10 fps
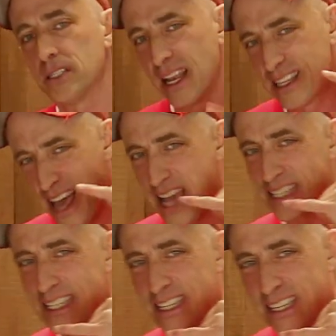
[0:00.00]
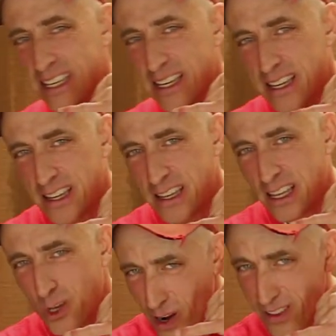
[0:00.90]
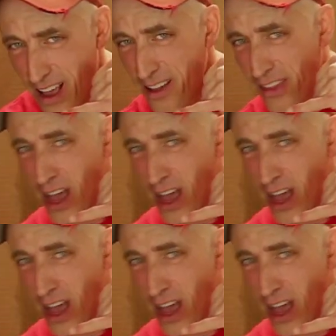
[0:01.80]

and said, guys, you want to dial